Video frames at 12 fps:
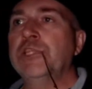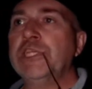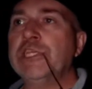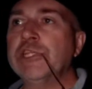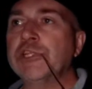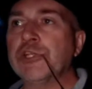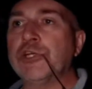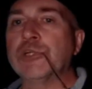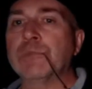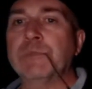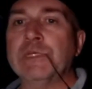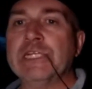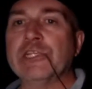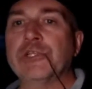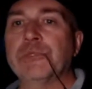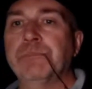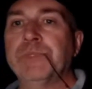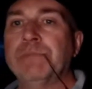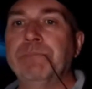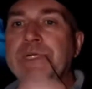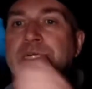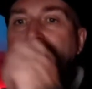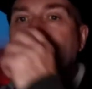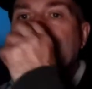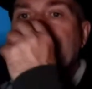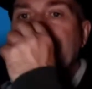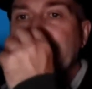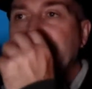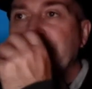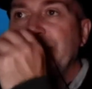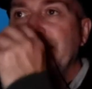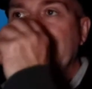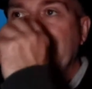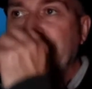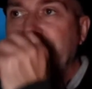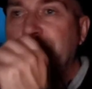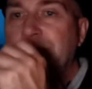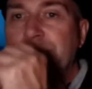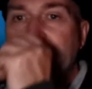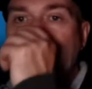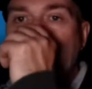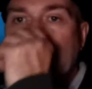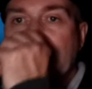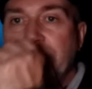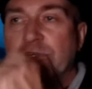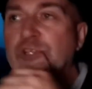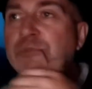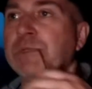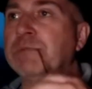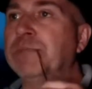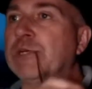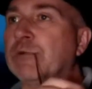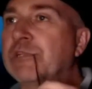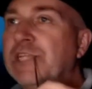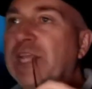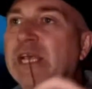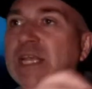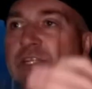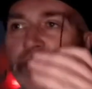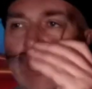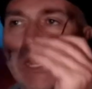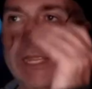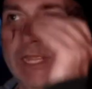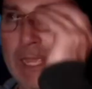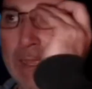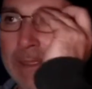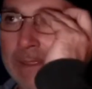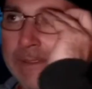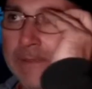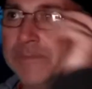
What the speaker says: Stickers on Matt's bumper. If you can read this, I've lost my boat. Yeah, that's right. Yeah,